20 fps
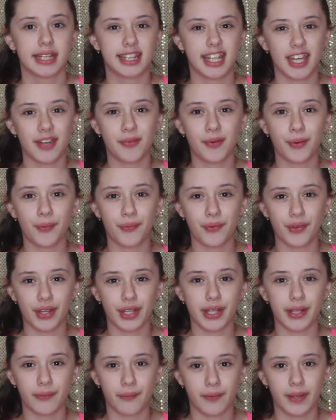they were
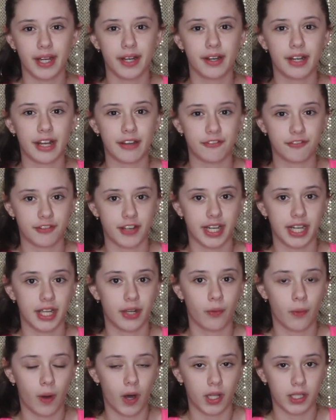really weird and
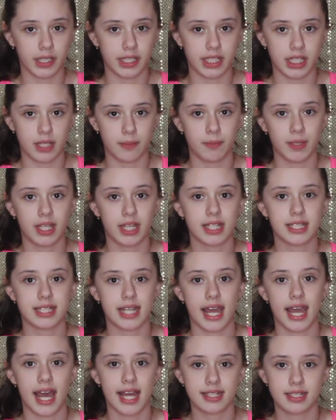funny quality because
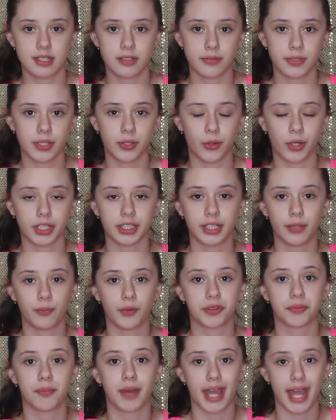I had to record them
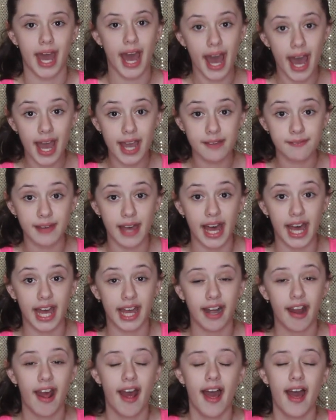with my
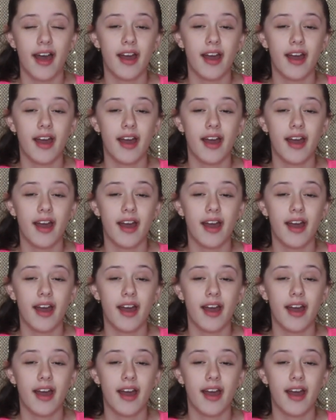iPad,